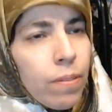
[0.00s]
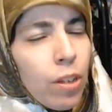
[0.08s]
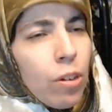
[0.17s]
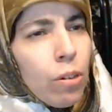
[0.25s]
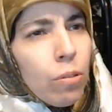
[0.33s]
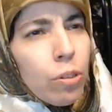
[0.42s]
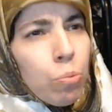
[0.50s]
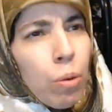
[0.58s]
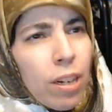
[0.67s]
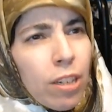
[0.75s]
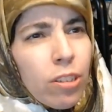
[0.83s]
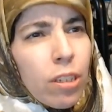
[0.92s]
was
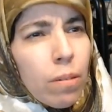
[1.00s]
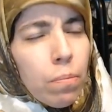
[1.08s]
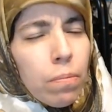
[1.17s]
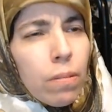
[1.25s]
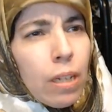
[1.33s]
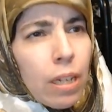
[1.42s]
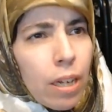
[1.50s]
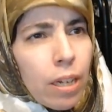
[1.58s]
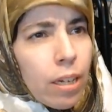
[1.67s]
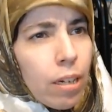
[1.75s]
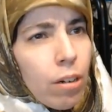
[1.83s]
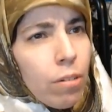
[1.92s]
watching
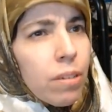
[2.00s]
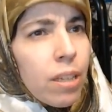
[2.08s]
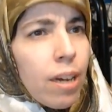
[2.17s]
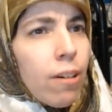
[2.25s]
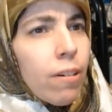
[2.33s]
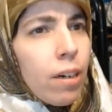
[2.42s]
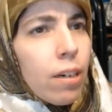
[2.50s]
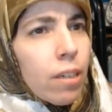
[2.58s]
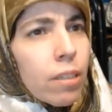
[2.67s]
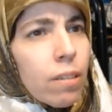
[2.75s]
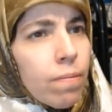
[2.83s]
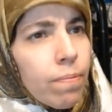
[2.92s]
Leia without Han.
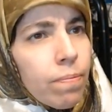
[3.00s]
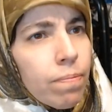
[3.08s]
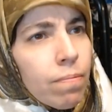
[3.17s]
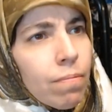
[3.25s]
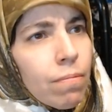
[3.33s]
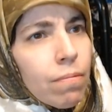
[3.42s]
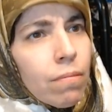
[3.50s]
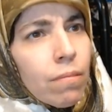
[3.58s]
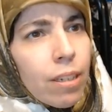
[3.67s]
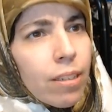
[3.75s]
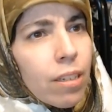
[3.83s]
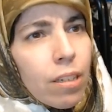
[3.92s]
Like
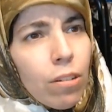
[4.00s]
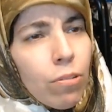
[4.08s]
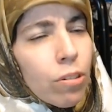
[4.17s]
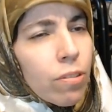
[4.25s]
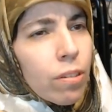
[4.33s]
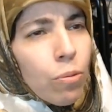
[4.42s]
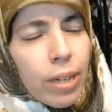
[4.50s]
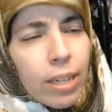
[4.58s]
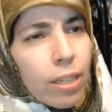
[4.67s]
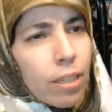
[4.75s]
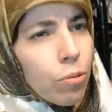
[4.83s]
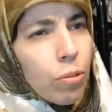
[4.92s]
I said, The Force
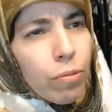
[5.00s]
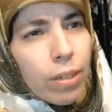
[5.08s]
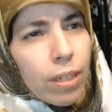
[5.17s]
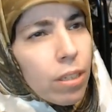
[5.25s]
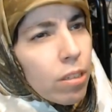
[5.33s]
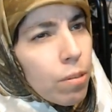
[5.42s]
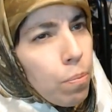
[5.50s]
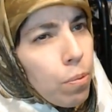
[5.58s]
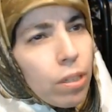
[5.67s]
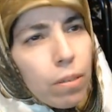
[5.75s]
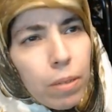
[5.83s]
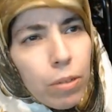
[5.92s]
Awakens, what really
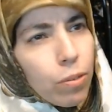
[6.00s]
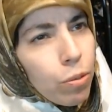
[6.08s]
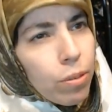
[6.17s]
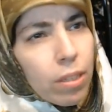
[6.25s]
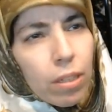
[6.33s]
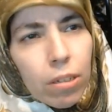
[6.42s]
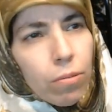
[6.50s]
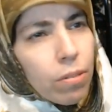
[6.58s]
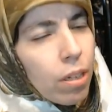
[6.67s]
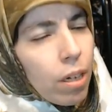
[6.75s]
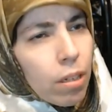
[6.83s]
disappointed me was what they did with Han.